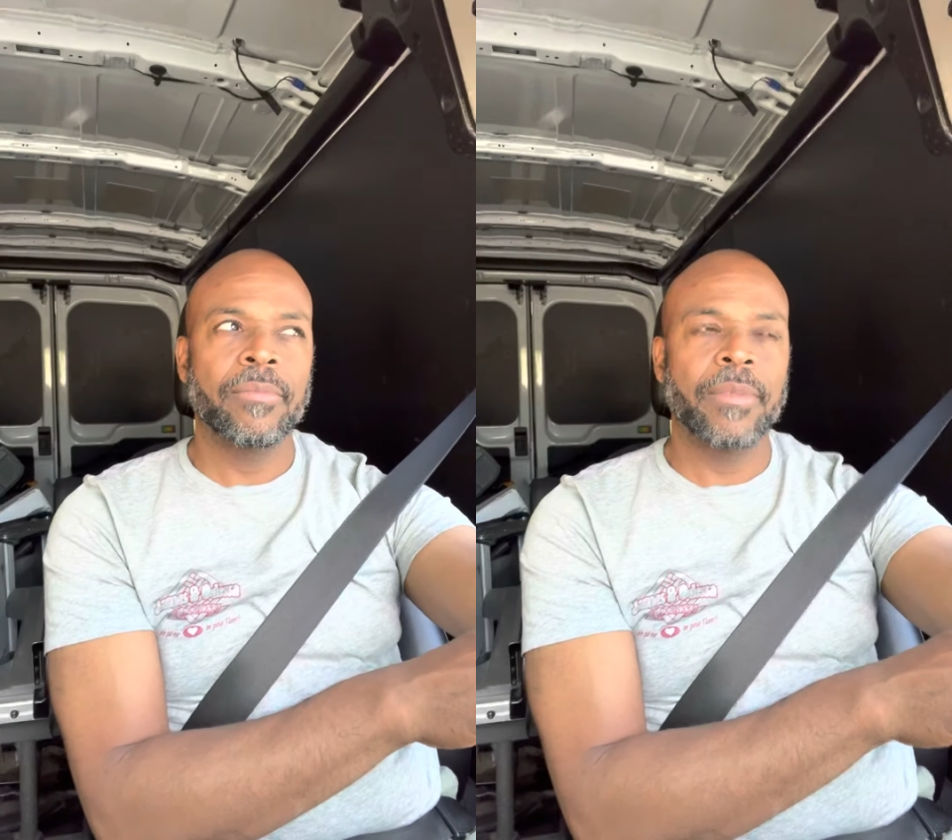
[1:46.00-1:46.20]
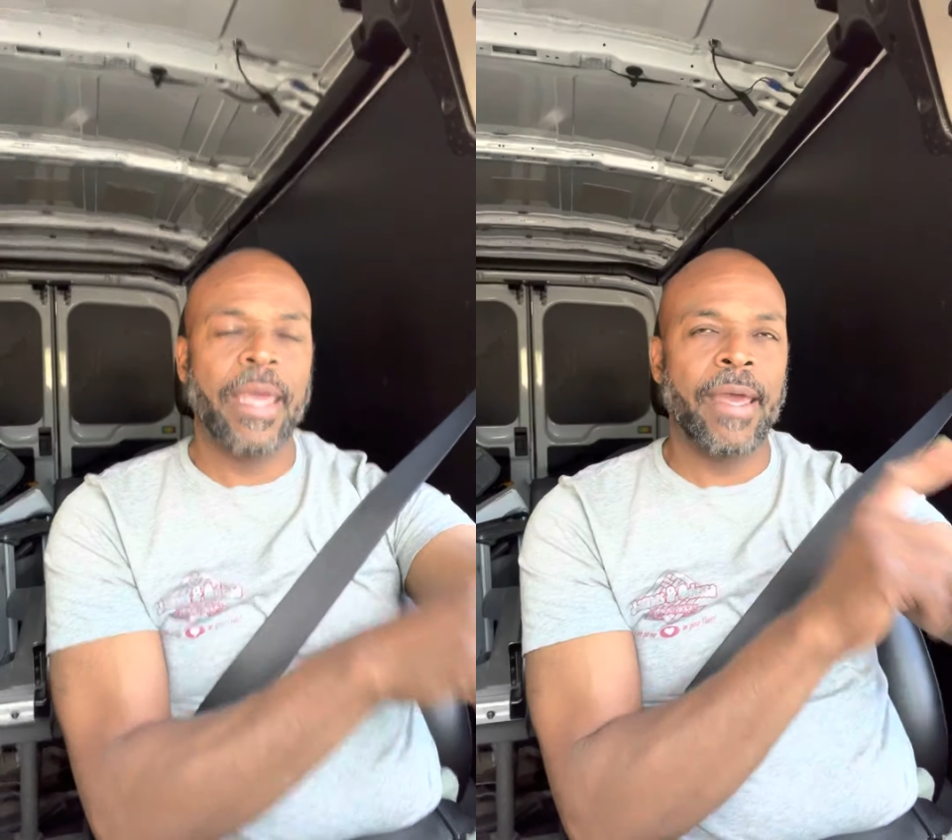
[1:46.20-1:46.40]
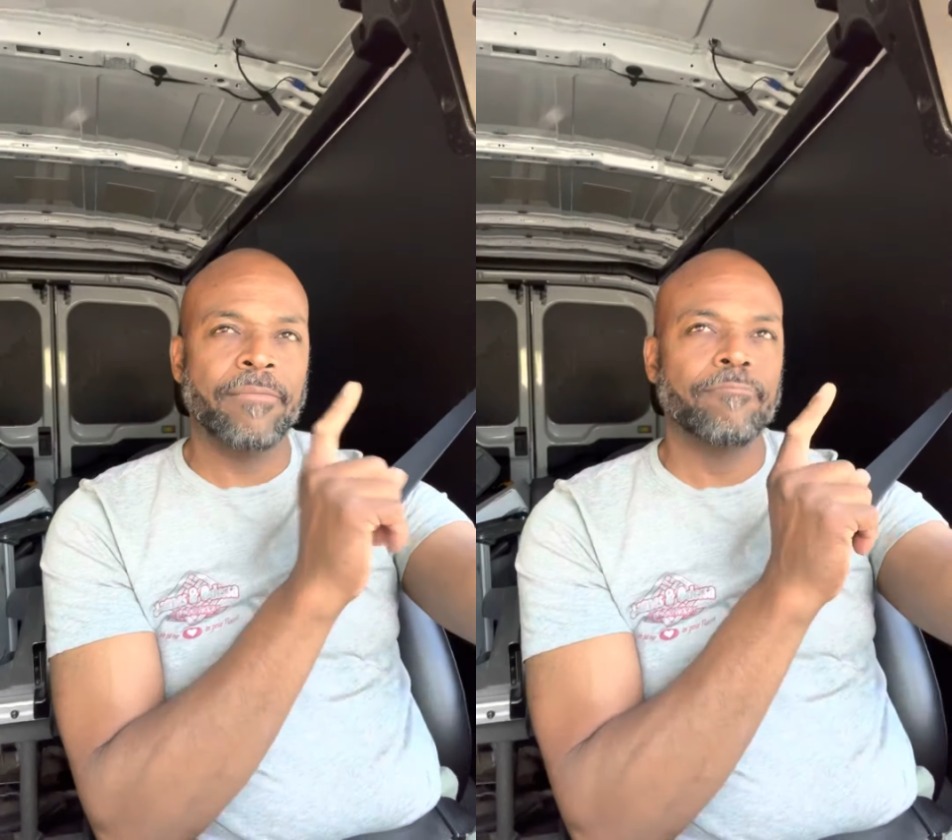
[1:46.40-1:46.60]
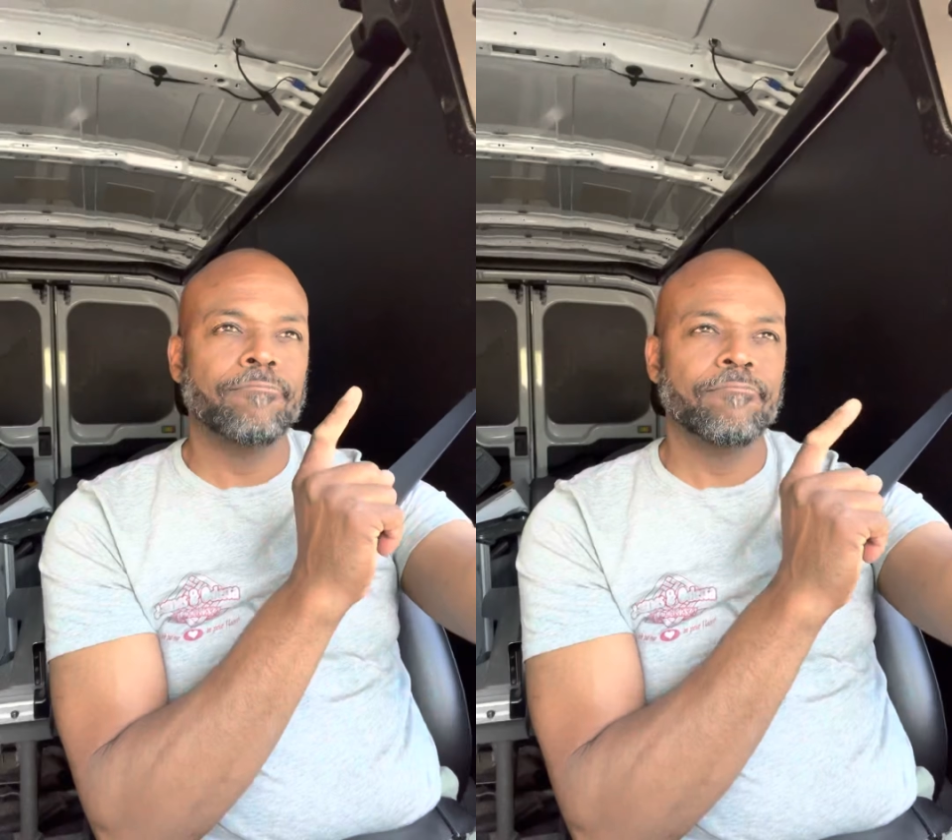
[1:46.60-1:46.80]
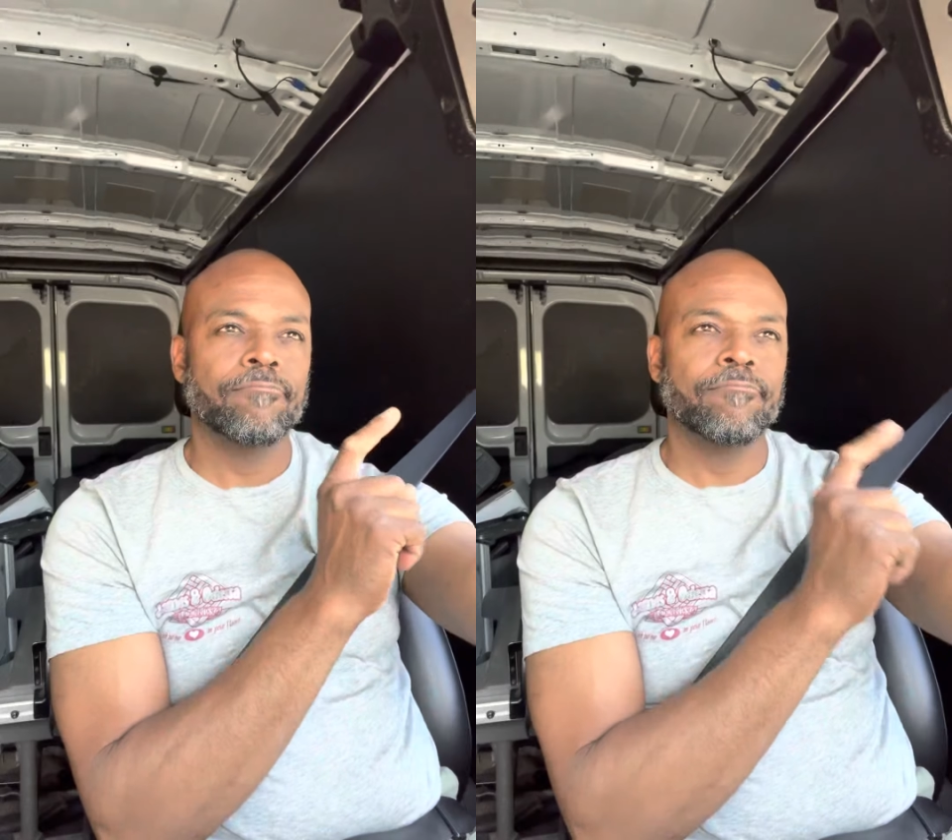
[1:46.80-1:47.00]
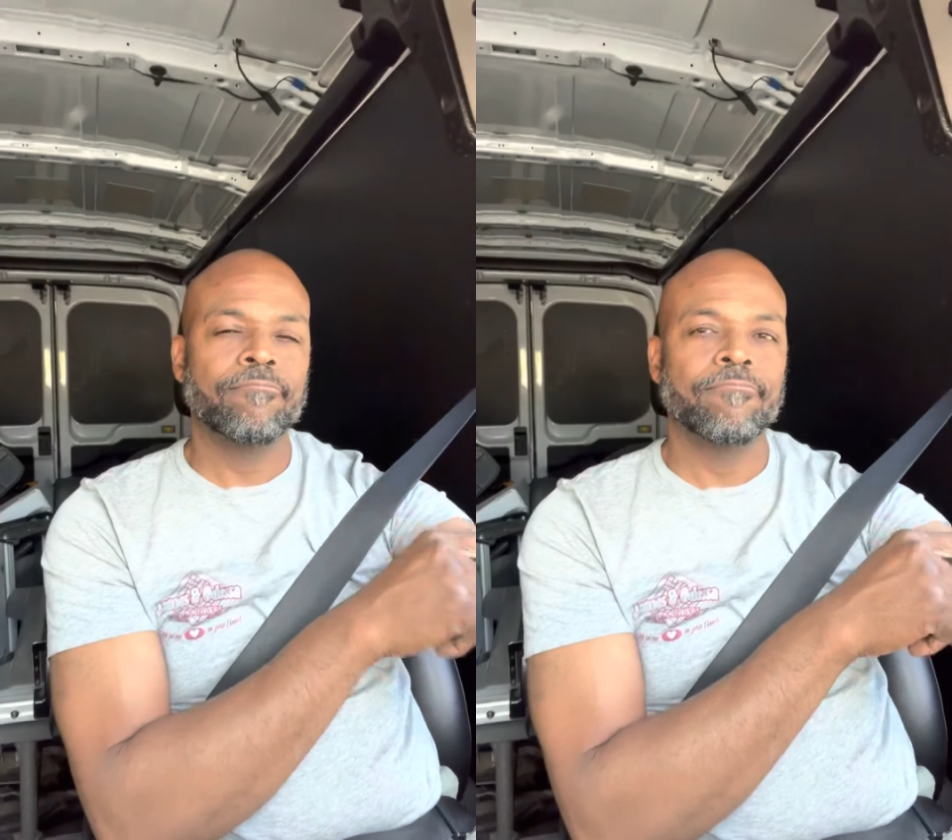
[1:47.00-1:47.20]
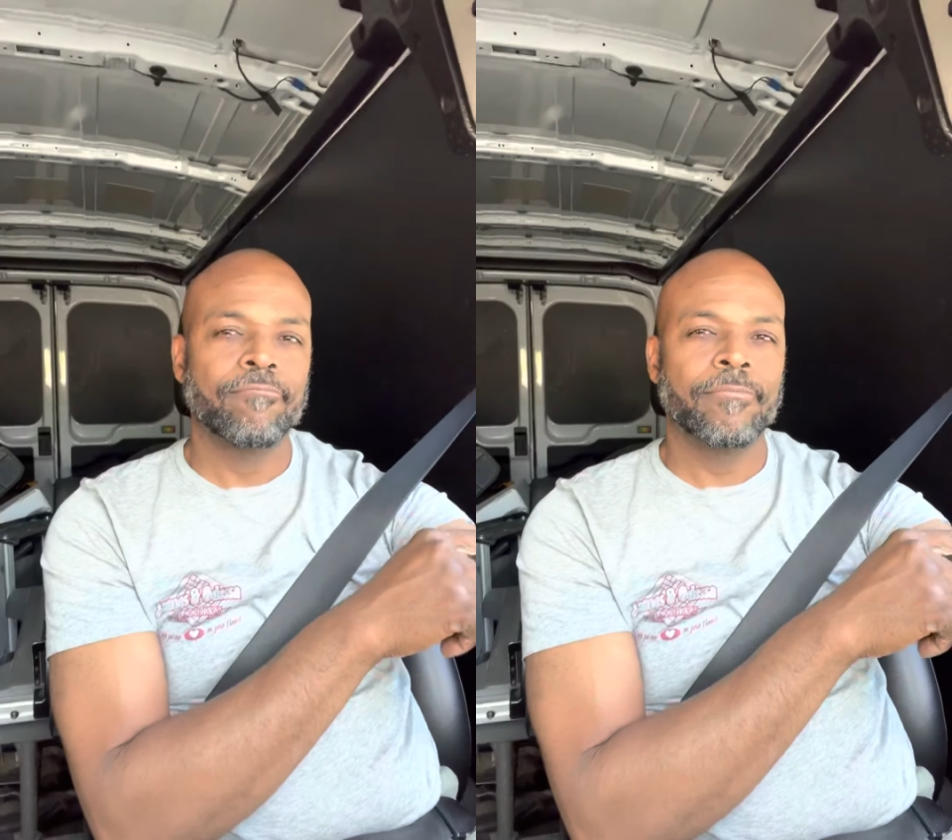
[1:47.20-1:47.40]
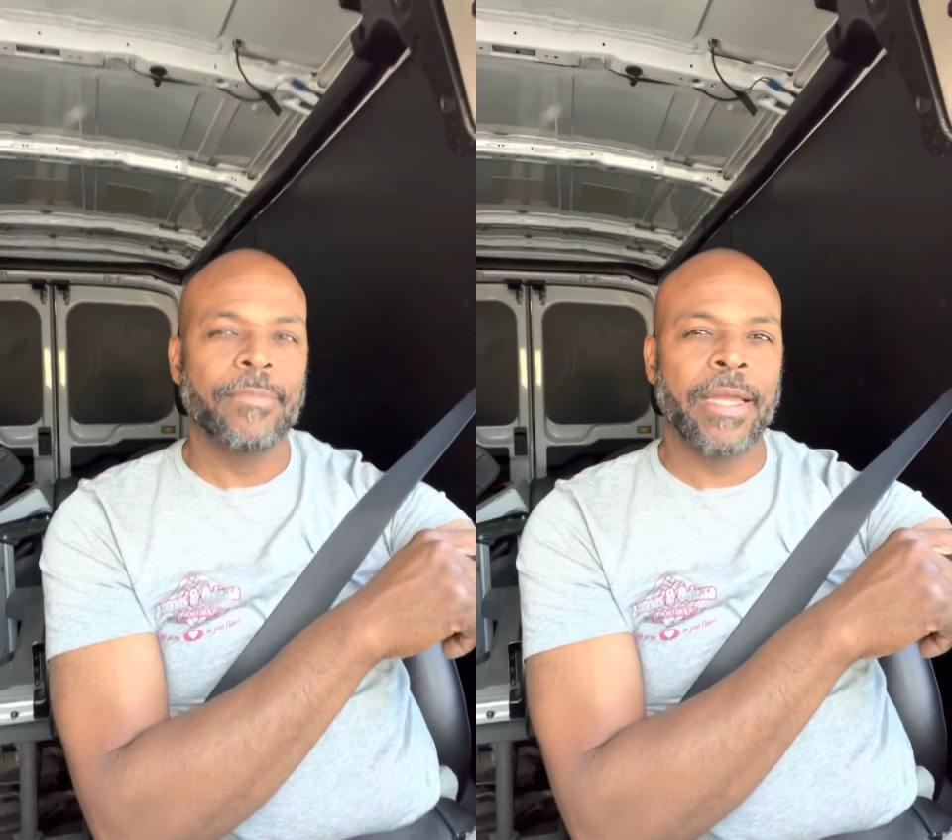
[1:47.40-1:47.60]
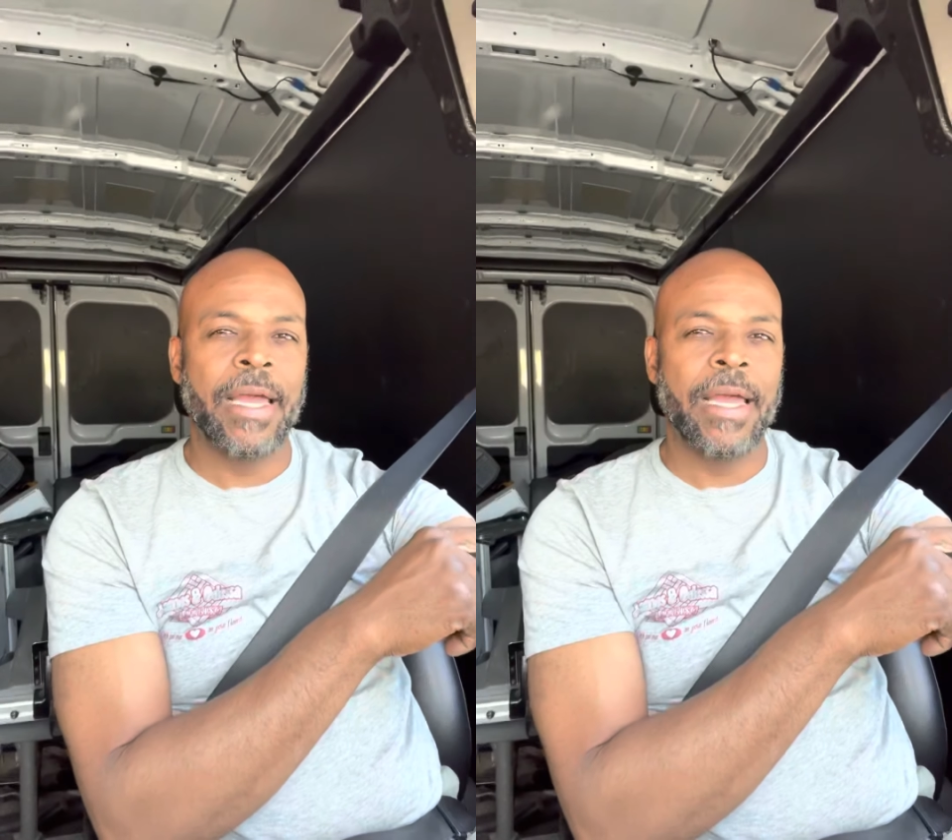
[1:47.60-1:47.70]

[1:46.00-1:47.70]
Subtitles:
yeah, they